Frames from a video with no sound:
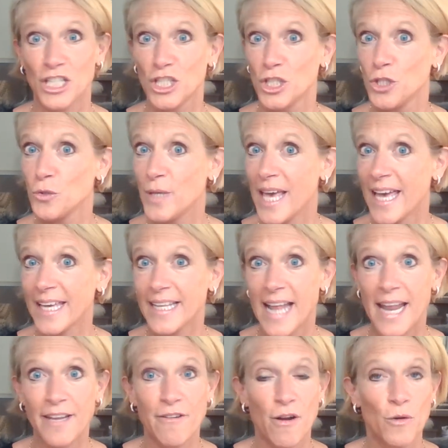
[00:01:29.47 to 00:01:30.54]
you can't get
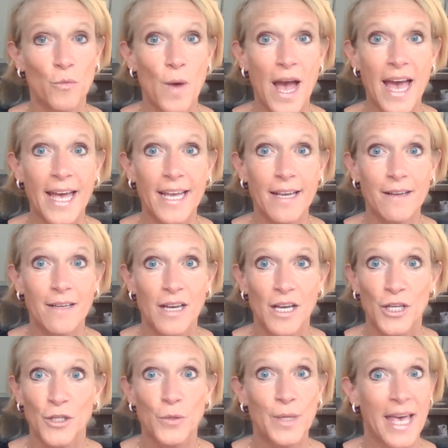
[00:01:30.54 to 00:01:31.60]
out of your own way,
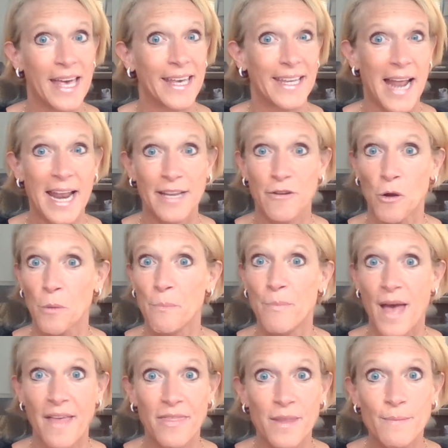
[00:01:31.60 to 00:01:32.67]
you can't get out of your own
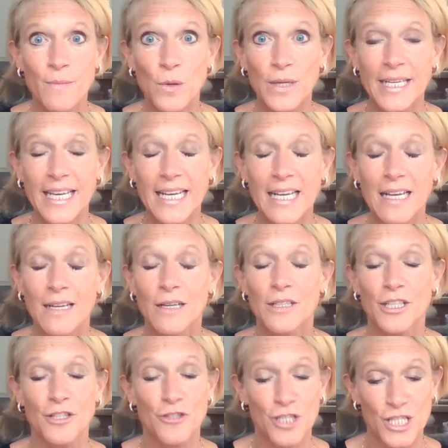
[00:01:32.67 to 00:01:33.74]
bed in the morning,
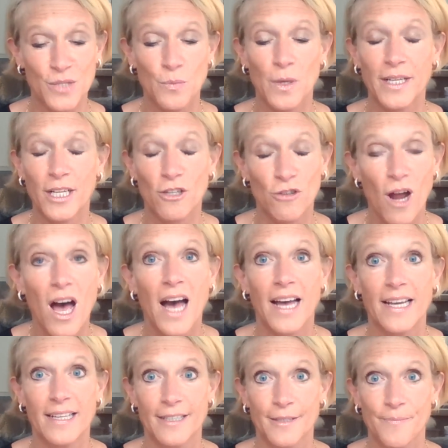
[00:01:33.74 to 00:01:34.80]
and you just want to cry,